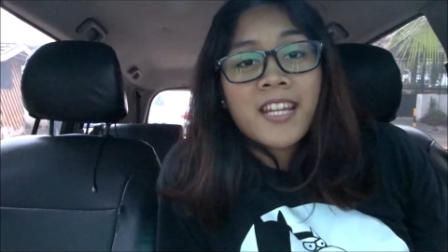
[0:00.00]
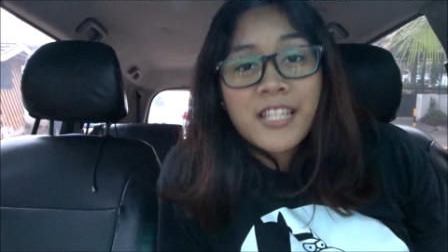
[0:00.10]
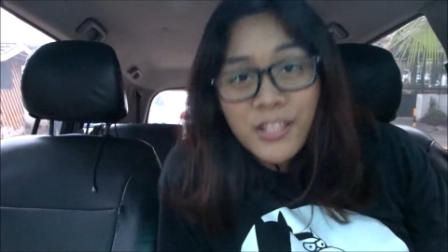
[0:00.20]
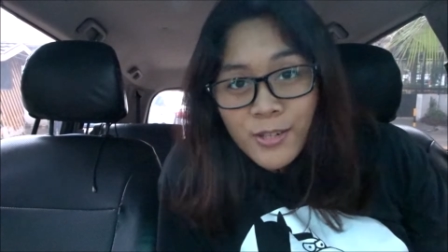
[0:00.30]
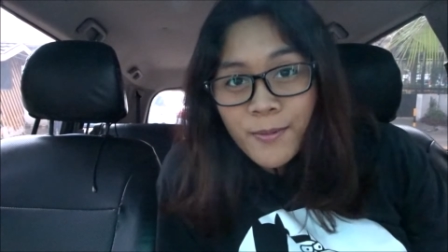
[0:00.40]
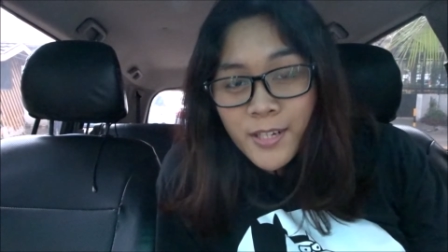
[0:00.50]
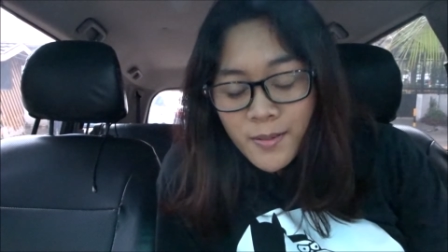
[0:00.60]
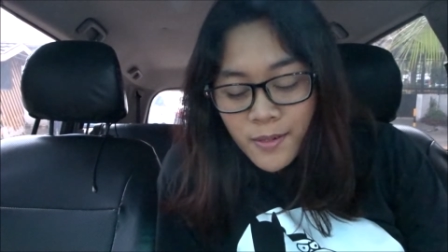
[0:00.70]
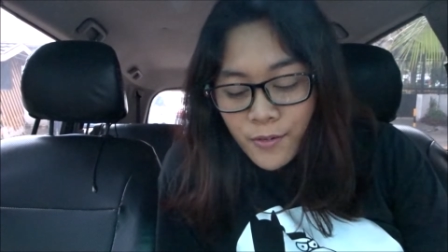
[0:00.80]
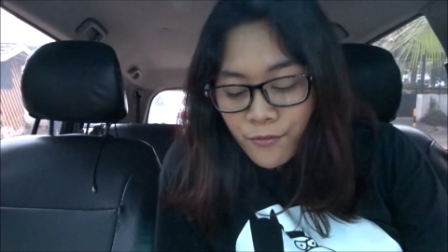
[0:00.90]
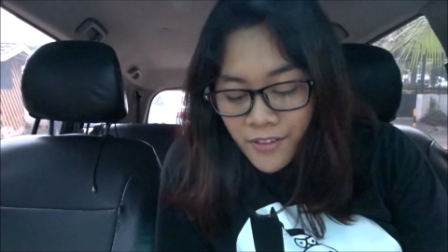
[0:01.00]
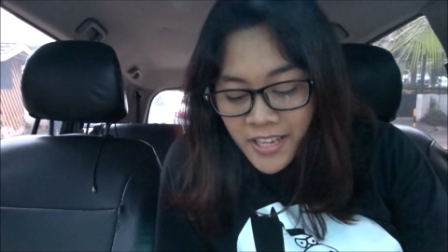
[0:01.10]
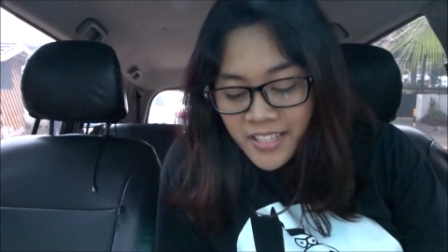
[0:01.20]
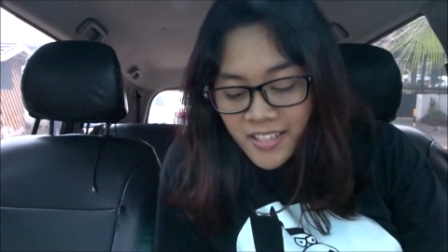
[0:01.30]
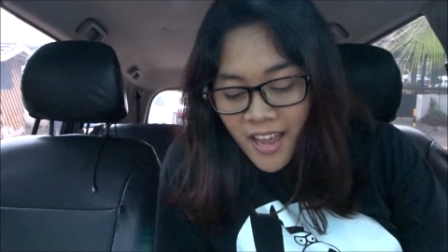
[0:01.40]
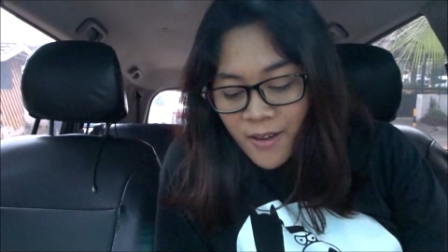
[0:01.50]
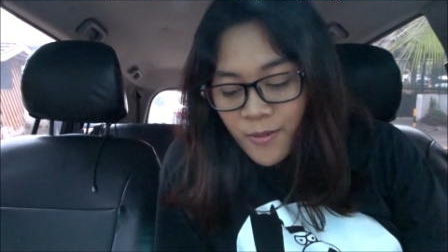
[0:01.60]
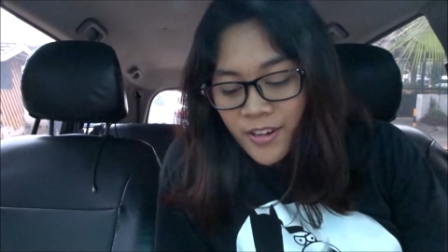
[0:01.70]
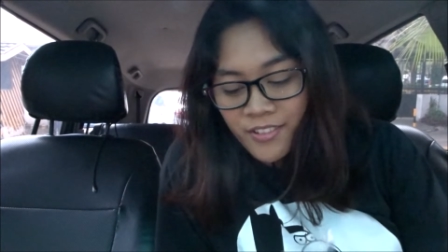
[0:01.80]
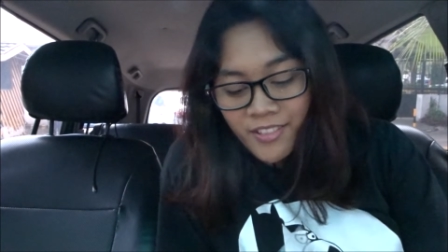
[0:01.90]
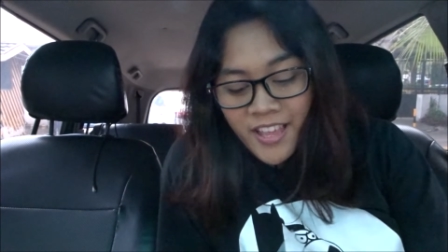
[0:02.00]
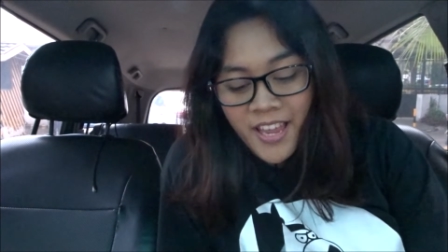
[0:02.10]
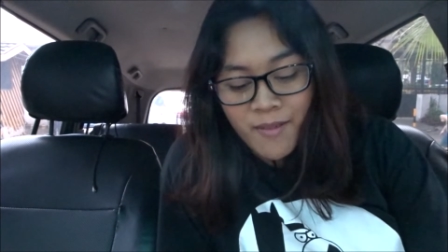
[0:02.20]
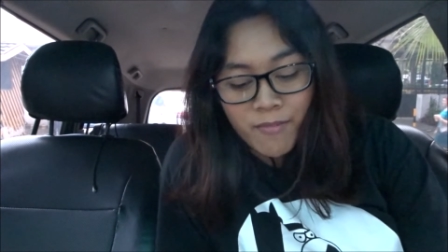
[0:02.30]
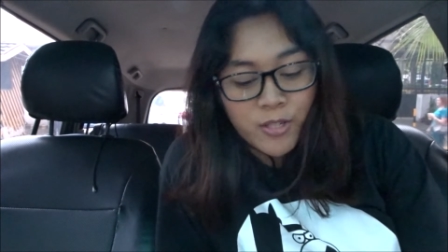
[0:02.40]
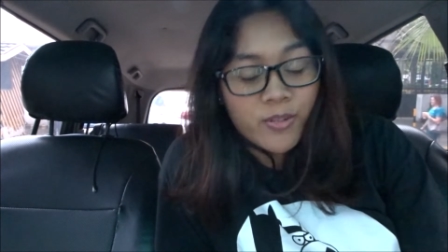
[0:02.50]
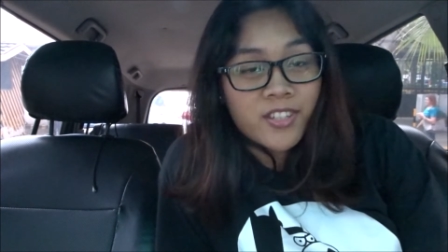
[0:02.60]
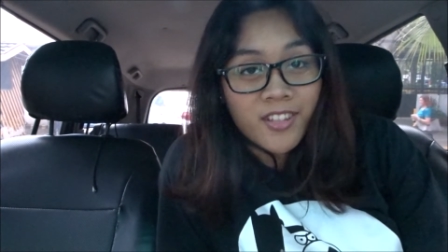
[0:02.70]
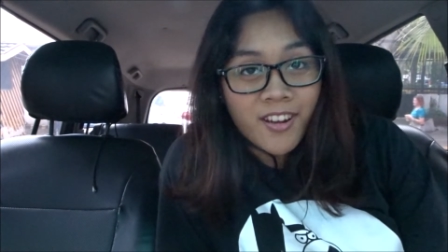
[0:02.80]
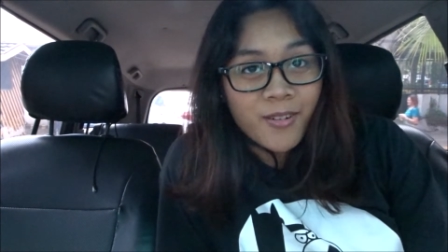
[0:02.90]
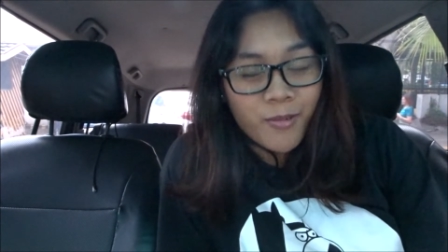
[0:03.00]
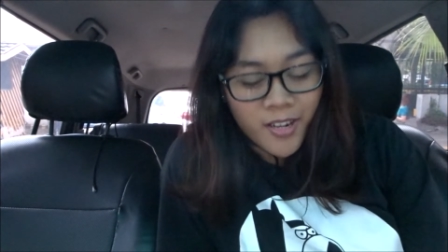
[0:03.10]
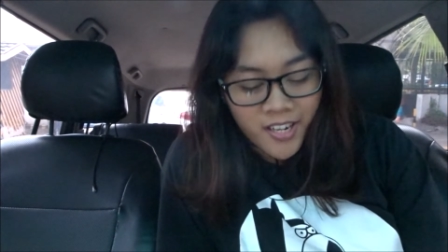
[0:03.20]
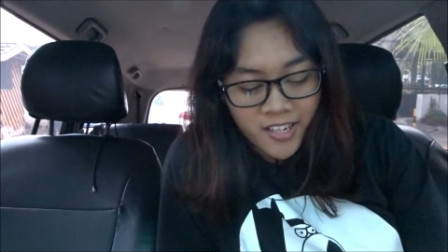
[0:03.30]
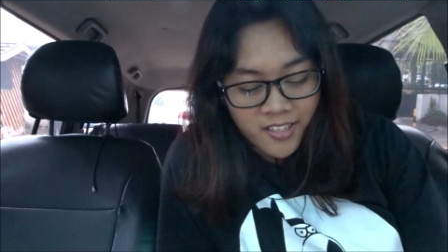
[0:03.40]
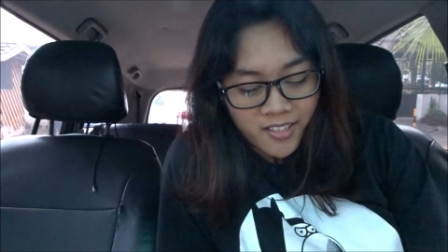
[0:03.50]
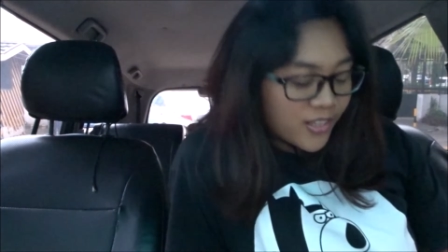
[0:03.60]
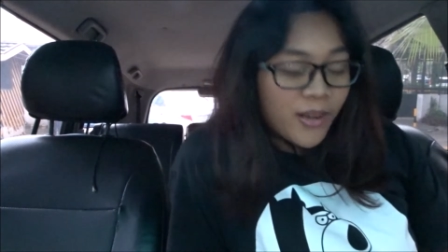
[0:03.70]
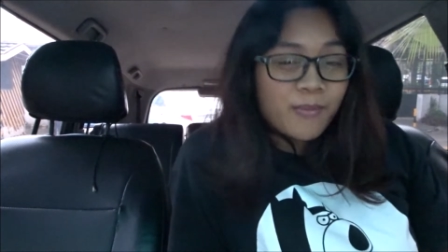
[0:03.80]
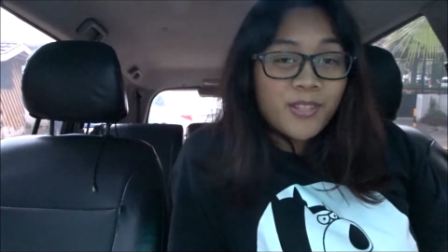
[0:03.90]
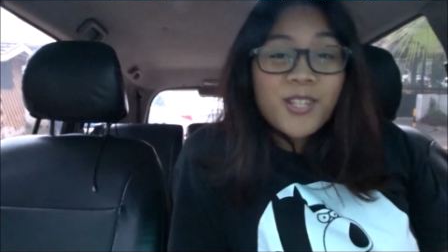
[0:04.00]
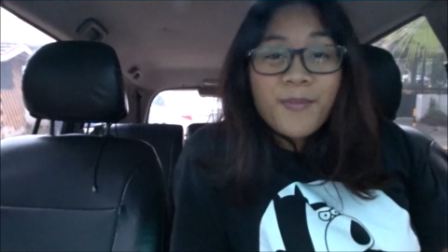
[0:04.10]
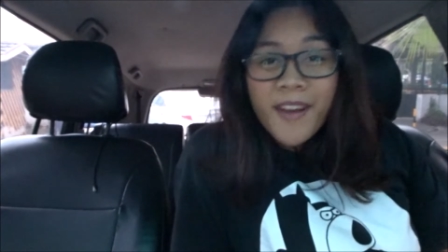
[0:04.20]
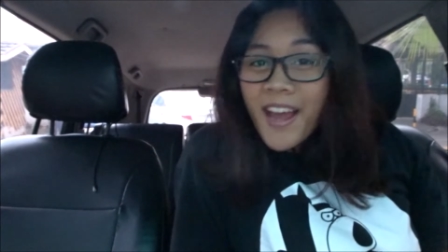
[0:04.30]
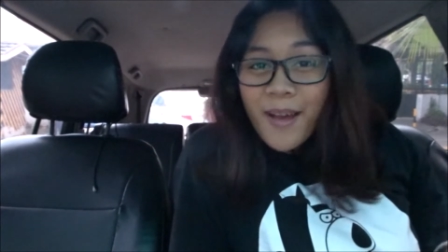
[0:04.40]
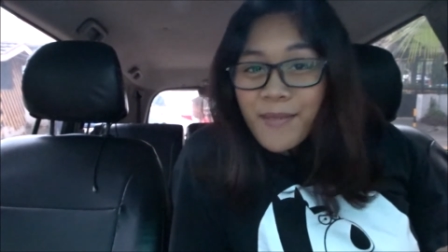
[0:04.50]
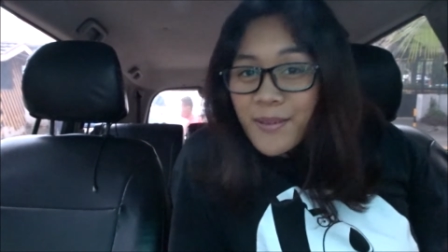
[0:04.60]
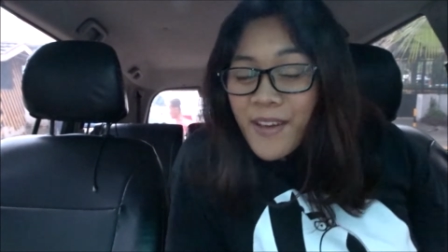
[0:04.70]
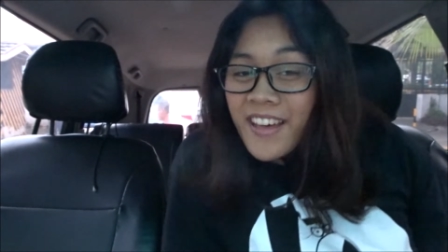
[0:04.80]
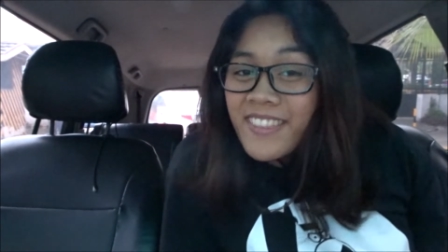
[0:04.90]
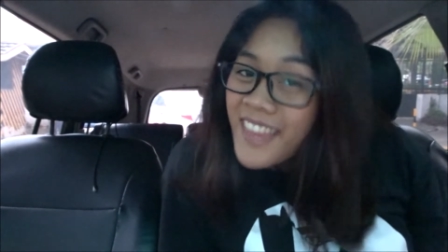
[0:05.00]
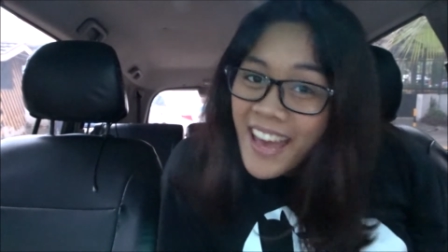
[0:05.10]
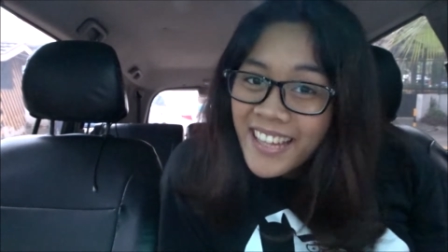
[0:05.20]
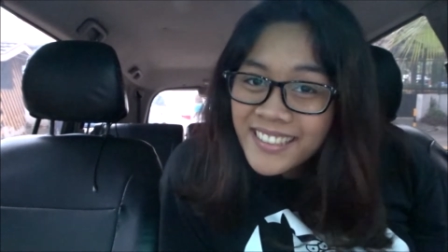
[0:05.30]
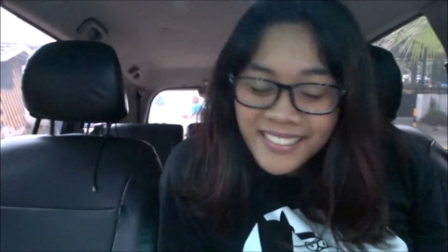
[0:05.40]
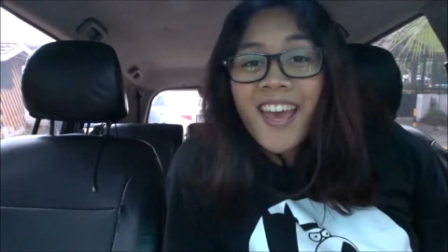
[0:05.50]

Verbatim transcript: it super duper fits our theme, which was Star Wars. So I'm super happy about that.